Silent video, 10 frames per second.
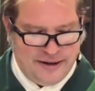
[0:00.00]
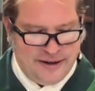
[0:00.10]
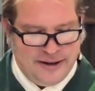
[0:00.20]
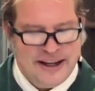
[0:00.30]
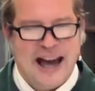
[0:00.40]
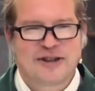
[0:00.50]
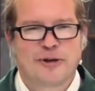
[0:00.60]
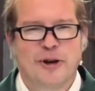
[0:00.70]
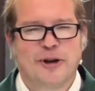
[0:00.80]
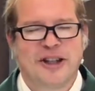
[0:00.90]

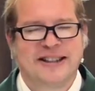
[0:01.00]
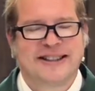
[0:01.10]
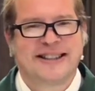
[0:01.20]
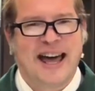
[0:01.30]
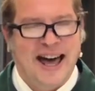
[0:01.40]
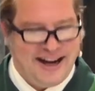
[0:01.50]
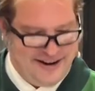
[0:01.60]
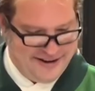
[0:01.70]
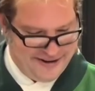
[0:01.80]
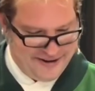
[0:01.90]
Nasruddin said,
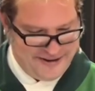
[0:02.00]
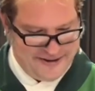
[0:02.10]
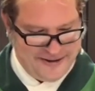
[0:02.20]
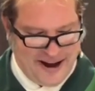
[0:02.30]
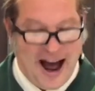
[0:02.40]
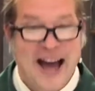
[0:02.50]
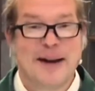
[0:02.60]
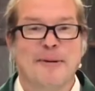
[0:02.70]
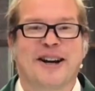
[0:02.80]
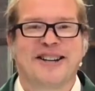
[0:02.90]
"I am
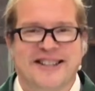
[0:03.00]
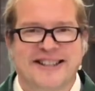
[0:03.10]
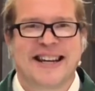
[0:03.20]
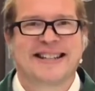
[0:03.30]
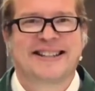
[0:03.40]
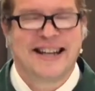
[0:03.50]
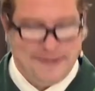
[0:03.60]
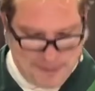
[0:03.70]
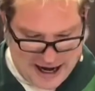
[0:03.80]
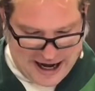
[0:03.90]
a consistent
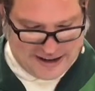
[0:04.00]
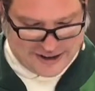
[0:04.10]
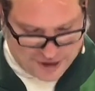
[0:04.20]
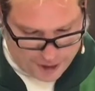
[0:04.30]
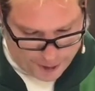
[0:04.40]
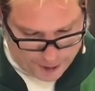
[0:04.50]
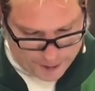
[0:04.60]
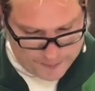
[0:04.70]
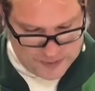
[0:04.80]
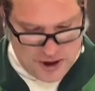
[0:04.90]
man, sir.
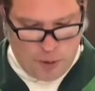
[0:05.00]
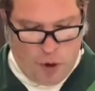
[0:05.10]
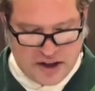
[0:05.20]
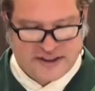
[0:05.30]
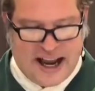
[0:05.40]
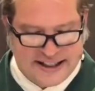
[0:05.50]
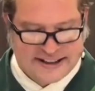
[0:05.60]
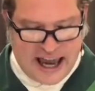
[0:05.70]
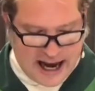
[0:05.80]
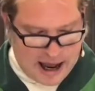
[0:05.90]
Once I
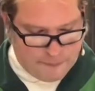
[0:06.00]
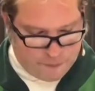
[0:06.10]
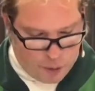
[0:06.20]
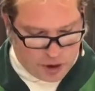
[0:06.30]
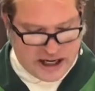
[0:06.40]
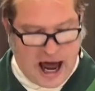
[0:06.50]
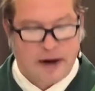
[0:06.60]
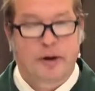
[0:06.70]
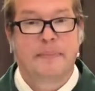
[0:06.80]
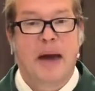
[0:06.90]
say I'm 40, I
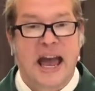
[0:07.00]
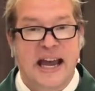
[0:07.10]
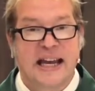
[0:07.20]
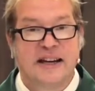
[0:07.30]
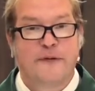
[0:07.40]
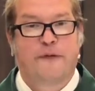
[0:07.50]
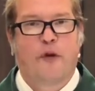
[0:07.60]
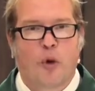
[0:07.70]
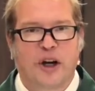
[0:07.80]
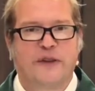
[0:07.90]
remain
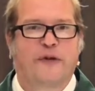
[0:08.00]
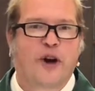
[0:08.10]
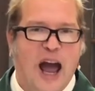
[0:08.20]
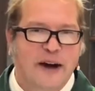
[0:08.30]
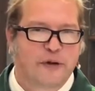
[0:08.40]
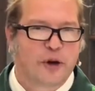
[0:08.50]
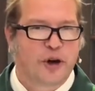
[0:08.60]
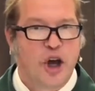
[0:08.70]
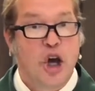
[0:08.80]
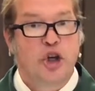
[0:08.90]
40 forever.
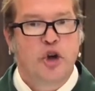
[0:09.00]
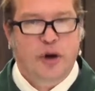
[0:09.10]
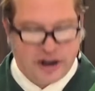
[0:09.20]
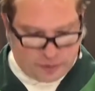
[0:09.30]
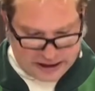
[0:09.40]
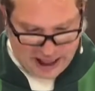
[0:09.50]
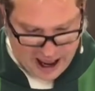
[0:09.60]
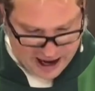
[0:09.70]
You can rely